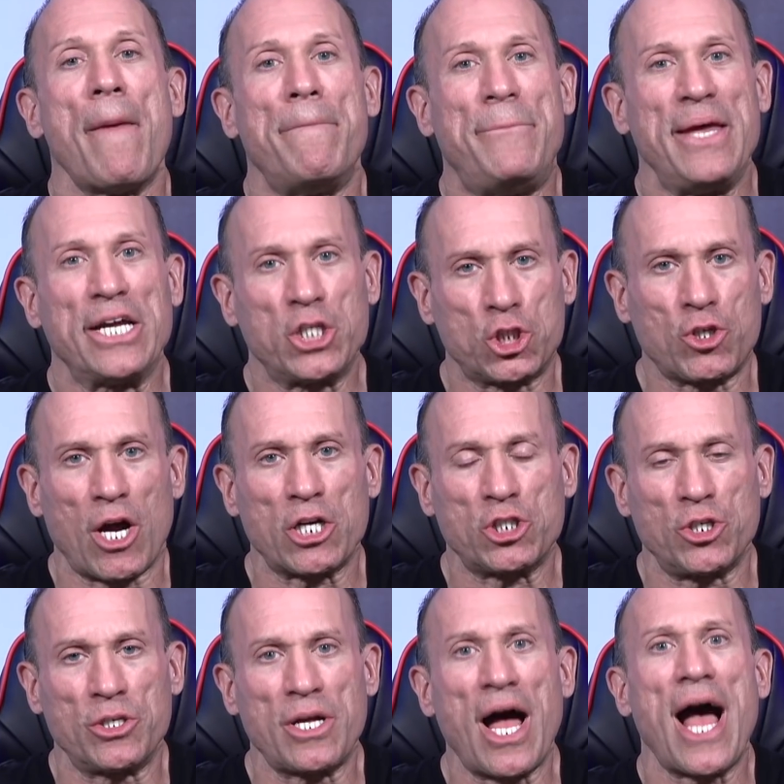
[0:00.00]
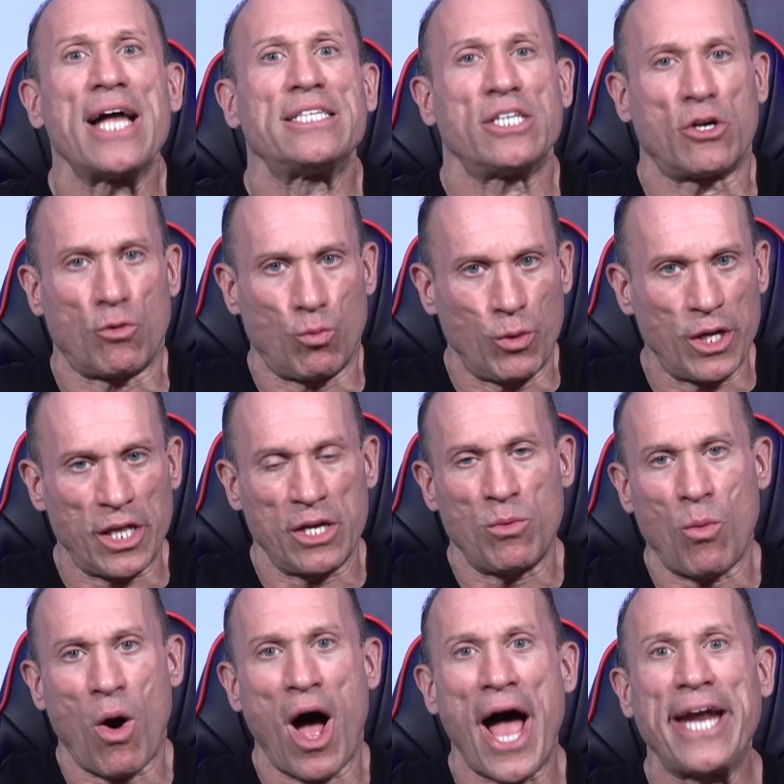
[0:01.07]
Big structured guys that are really
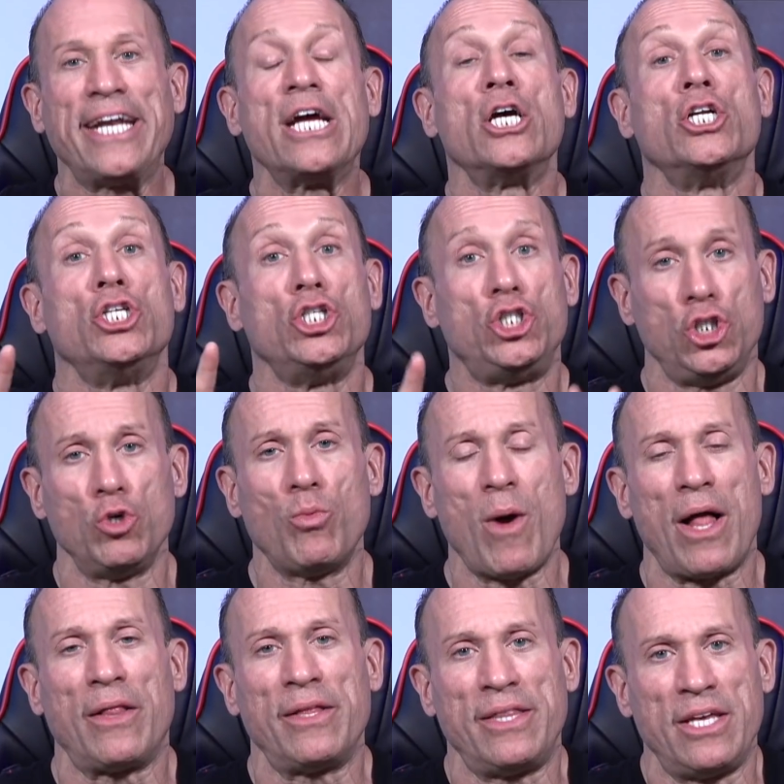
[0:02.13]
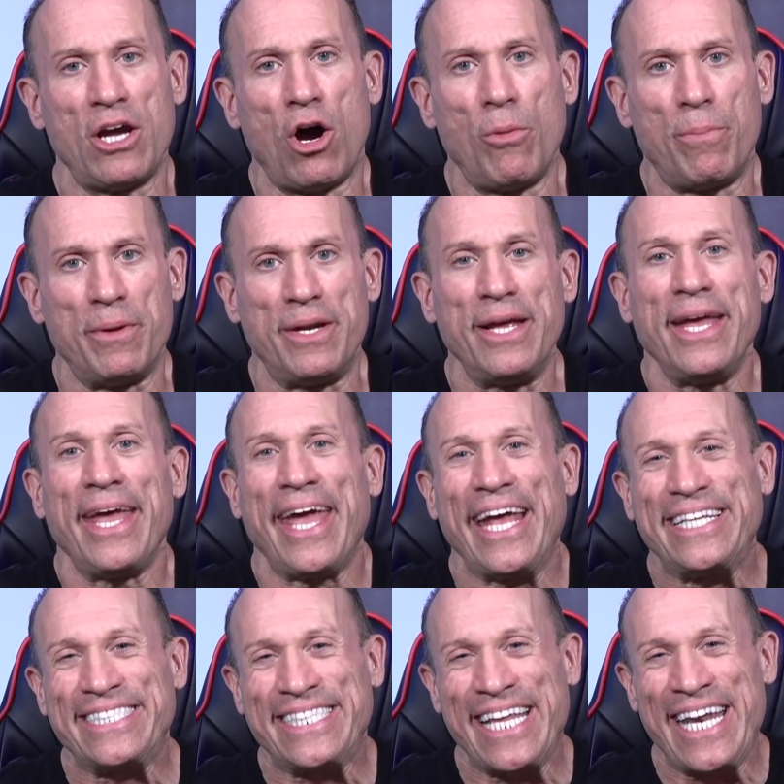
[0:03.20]
wide do well in the Open.
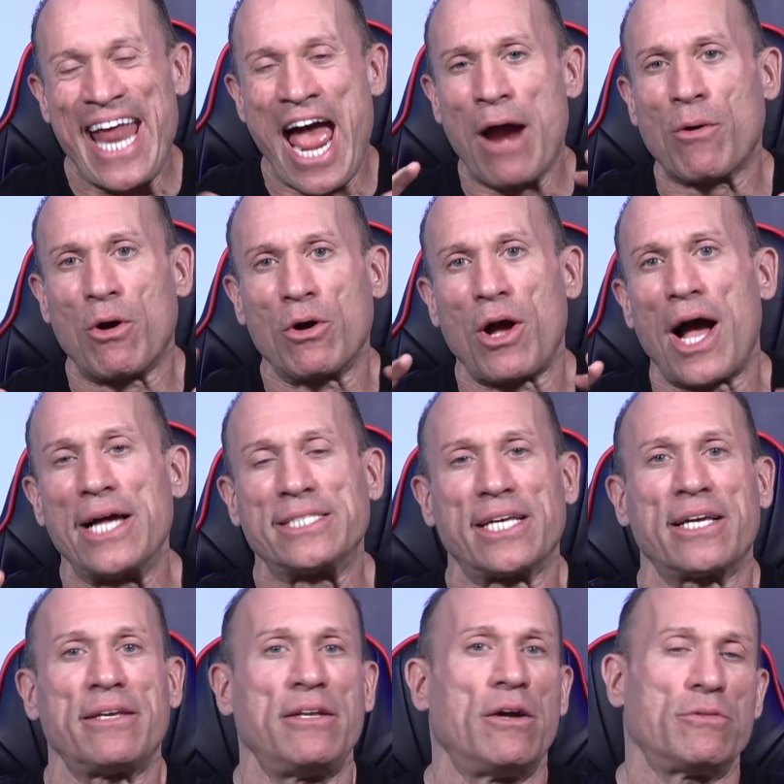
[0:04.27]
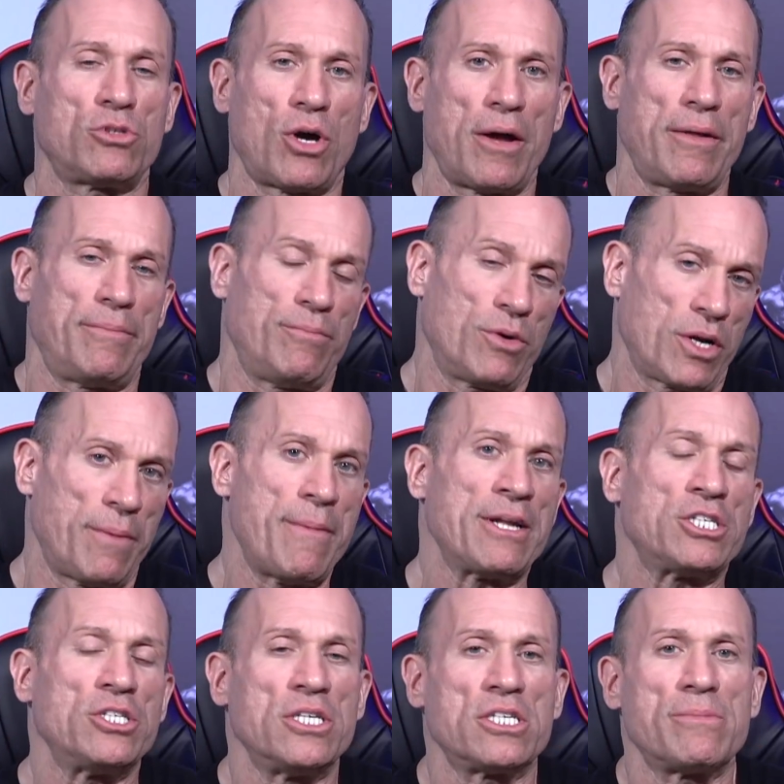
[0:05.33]
It's the narrow guys, like, and we're going to
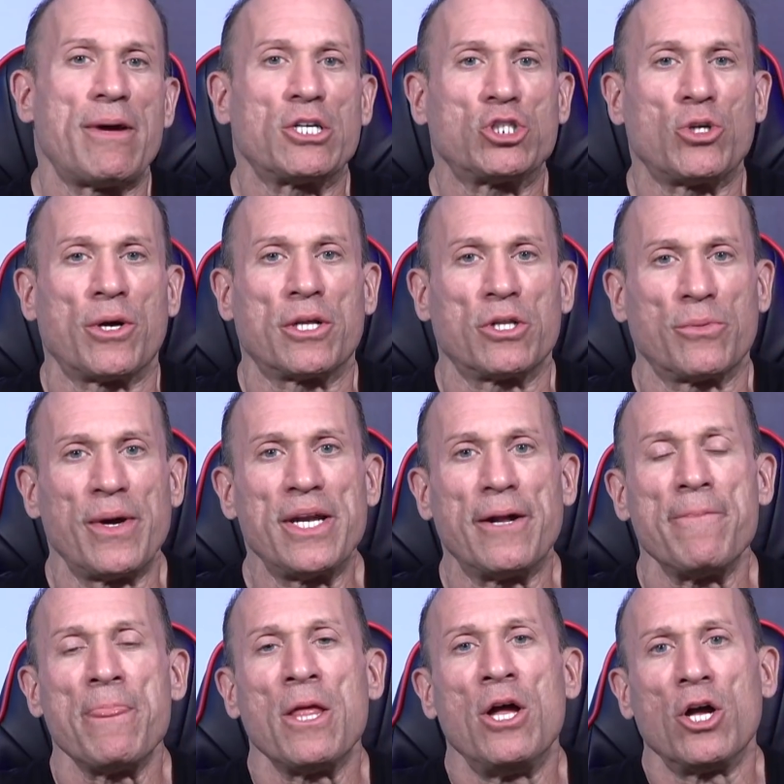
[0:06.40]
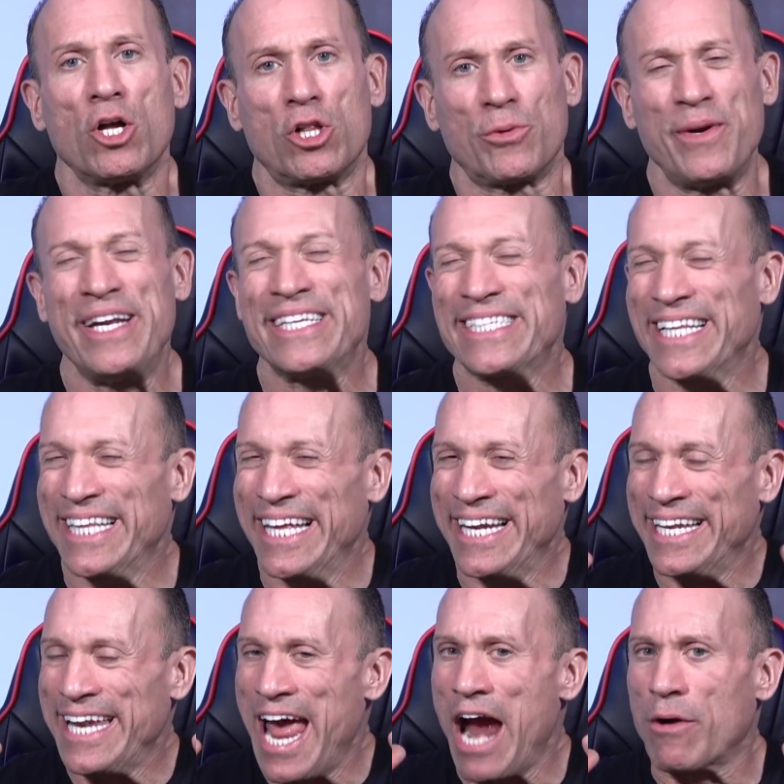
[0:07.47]
mention this about Shaun Clarida. Clarida's a
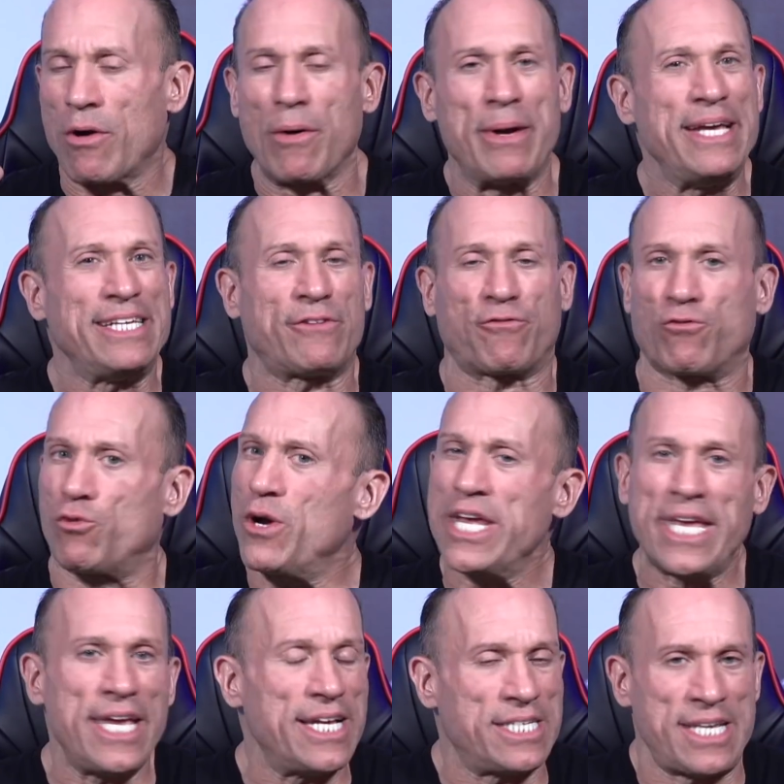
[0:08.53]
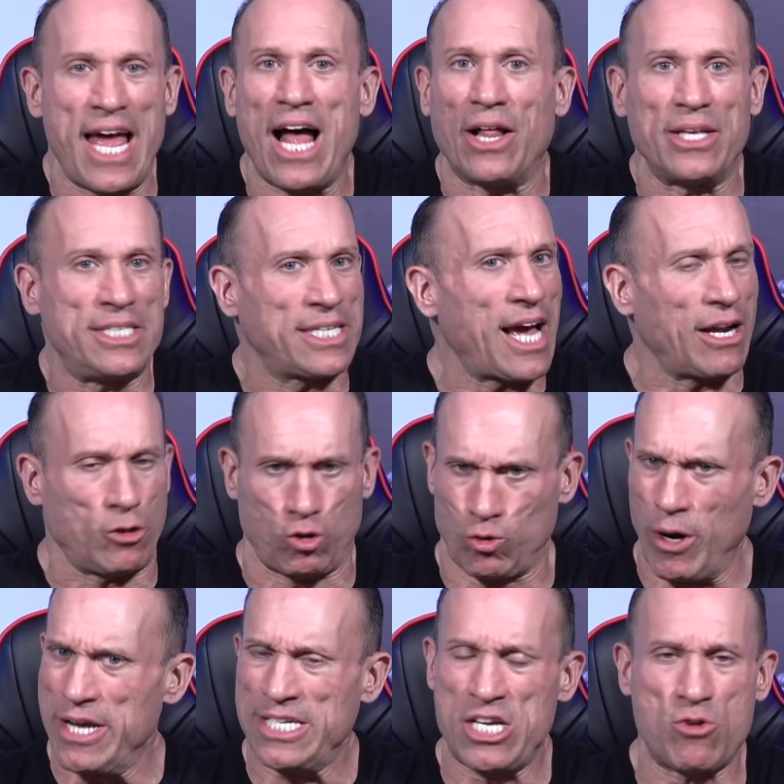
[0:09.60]
little narrow. He's freaky as hell. He's got
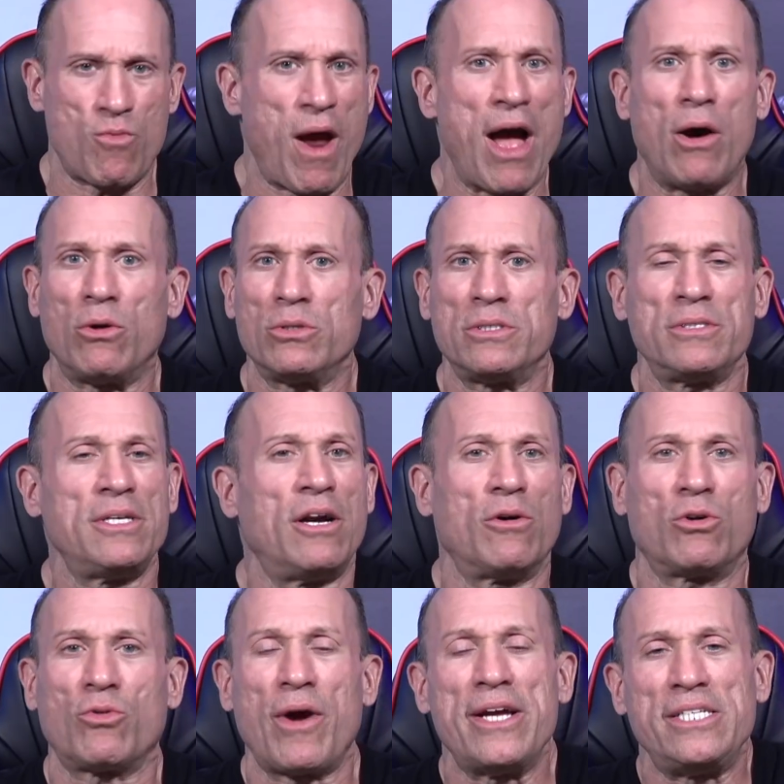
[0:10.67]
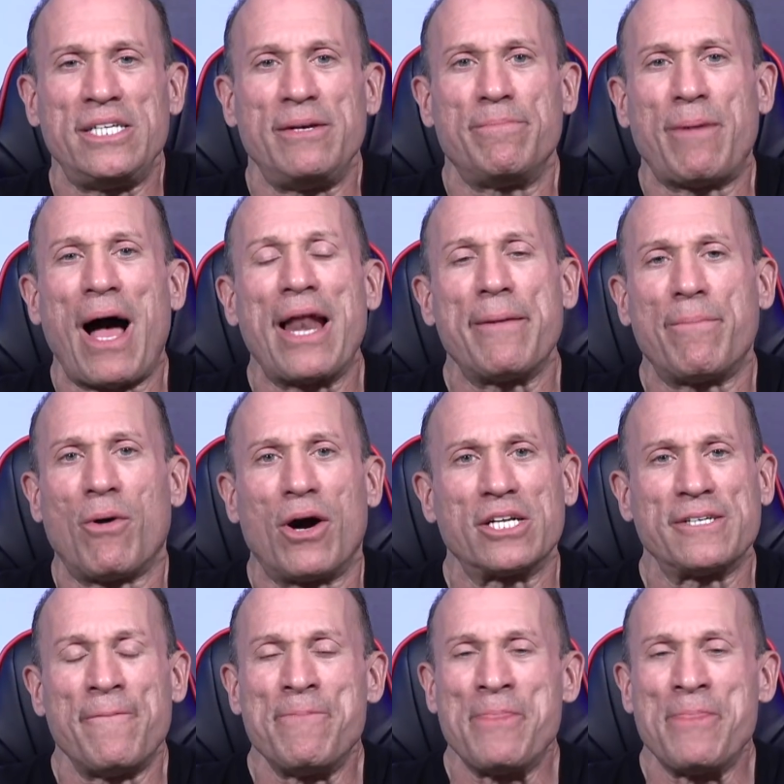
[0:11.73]
crazy round, crazy body parts.